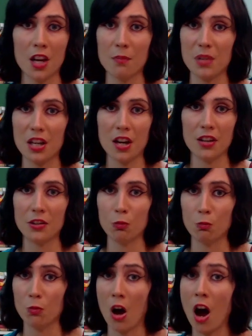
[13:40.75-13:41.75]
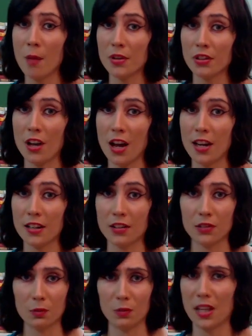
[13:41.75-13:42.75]
because homicide
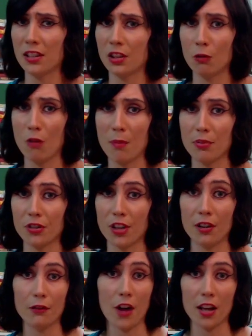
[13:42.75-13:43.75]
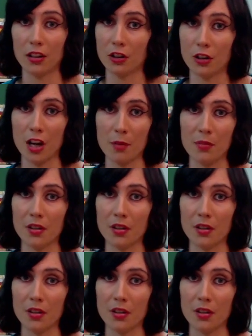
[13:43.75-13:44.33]
is less than 1% of violent crime.